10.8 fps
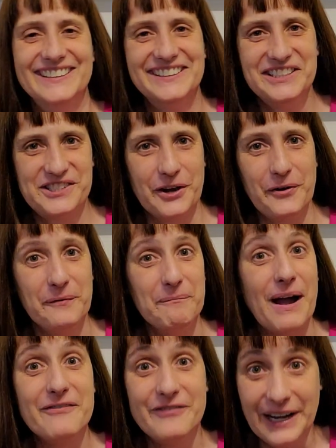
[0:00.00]
So
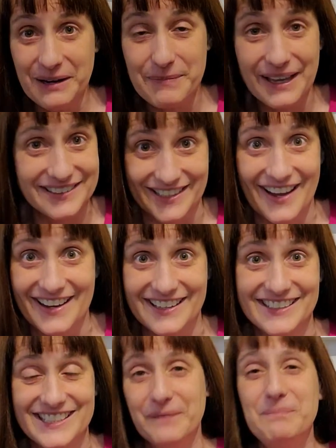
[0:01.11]
my very best dieting
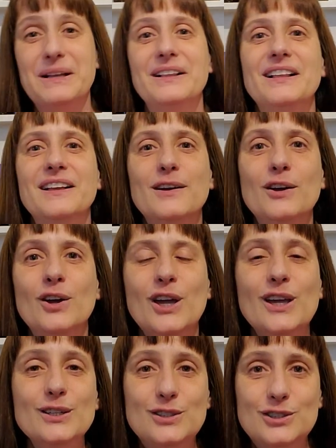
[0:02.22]
tip
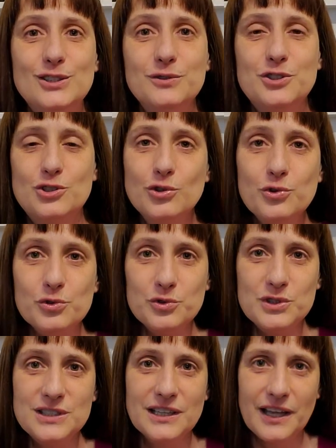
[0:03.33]
is to
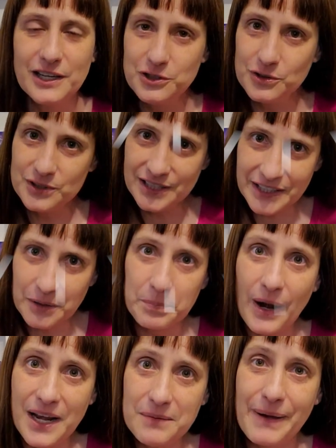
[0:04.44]
choose and use a little
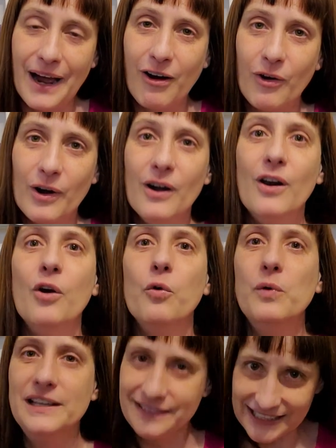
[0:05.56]
brain power
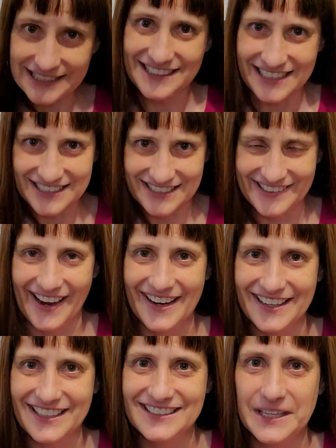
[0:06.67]
when listening to
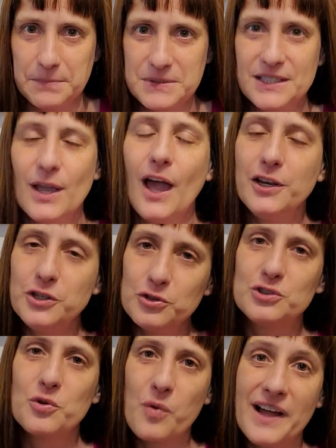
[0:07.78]
dieting tips, and
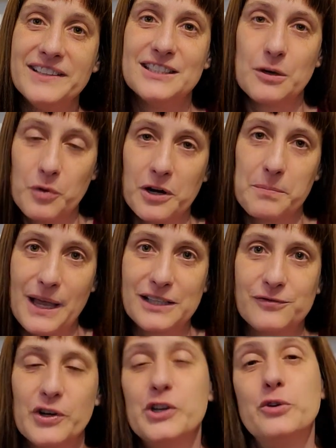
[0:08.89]
use the ones that work best
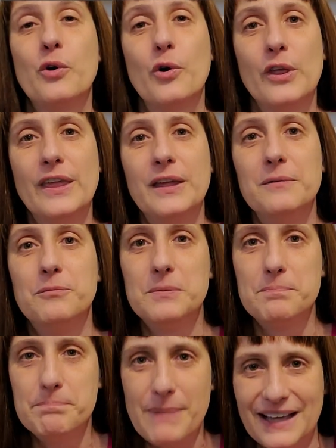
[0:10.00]
for you or that
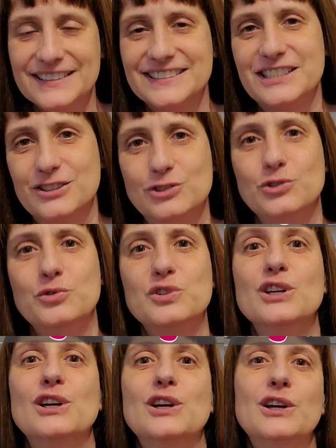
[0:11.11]
would best suit
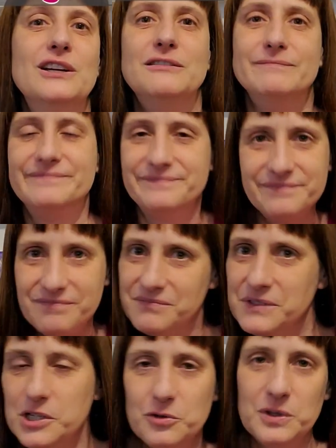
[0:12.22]

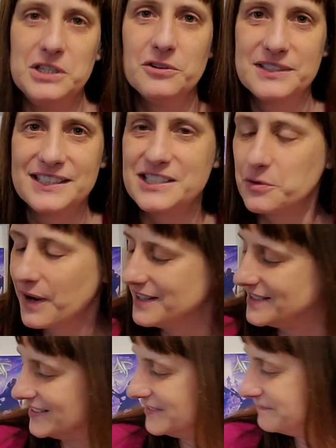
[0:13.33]
you and your
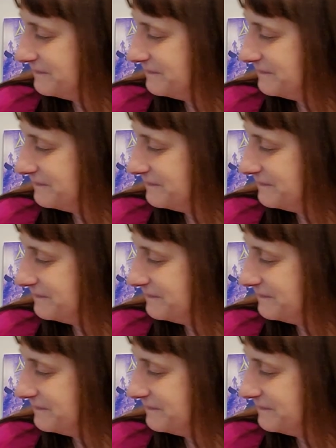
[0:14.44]
situation.